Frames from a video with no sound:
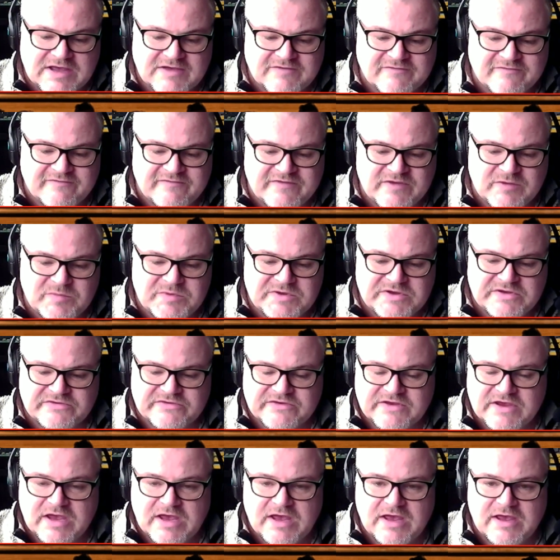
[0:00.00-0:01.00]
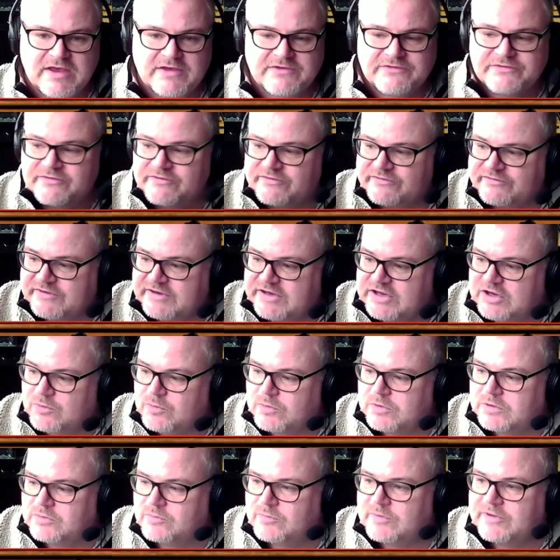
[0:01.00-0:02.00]
amphibious cars, the
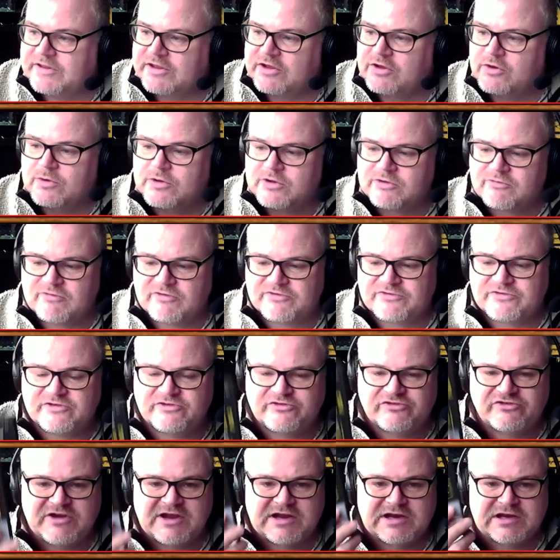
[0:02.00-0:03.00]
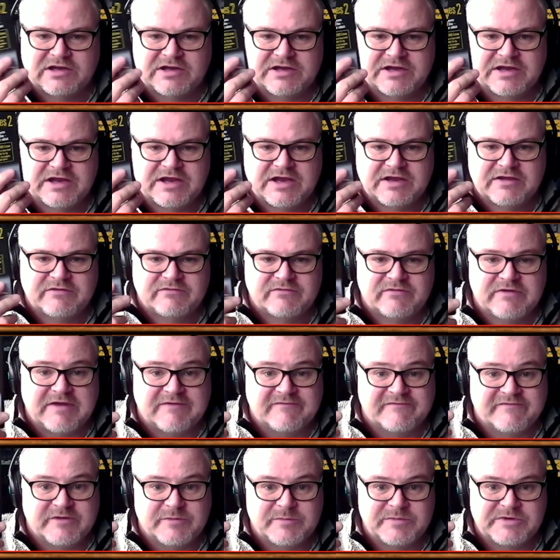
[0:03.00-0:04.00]
sequel where they go across the channel in
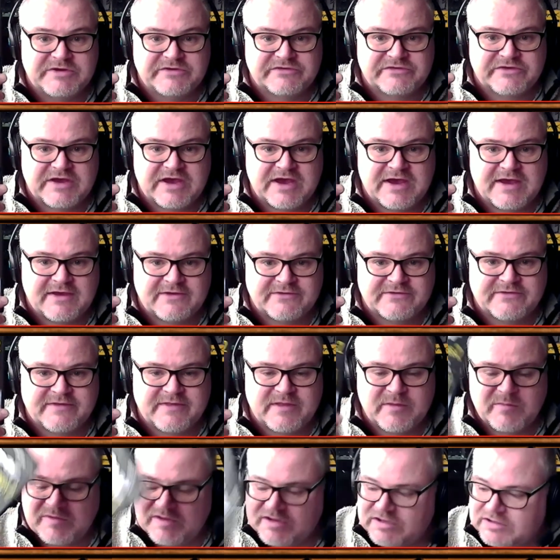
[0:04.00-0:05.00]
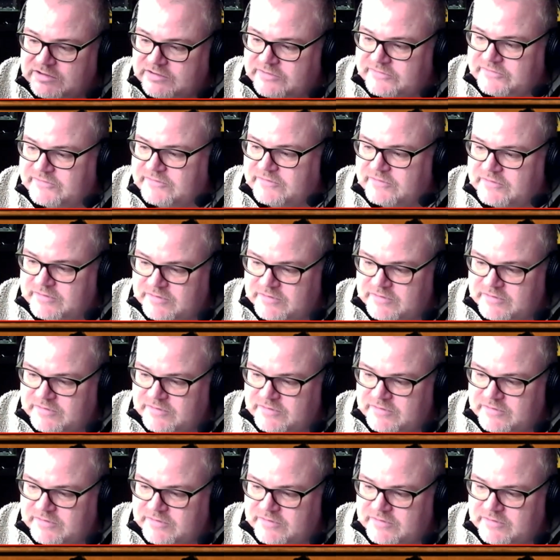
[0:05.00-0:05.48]
amphibious cars that they build